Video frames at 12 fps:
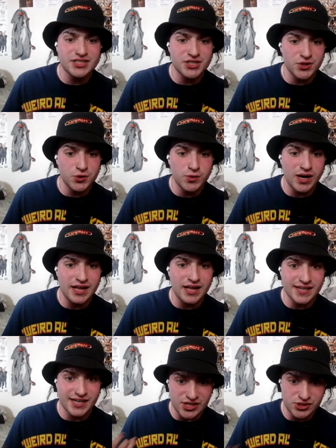to uh,
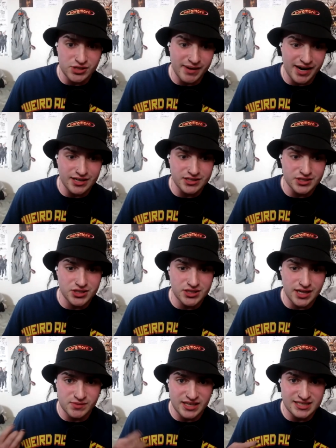the Country Bears
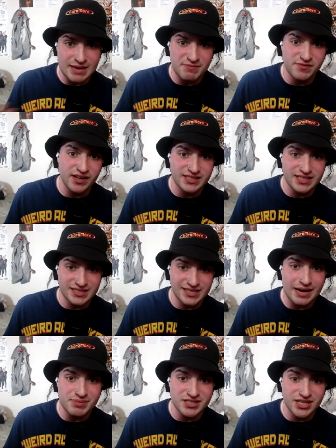Escape from Vault Disney
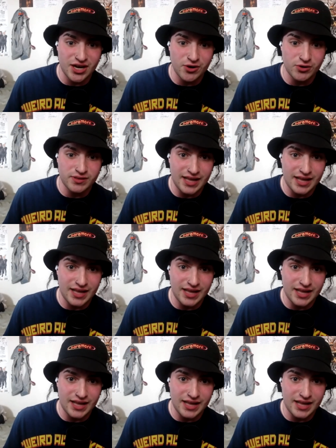episode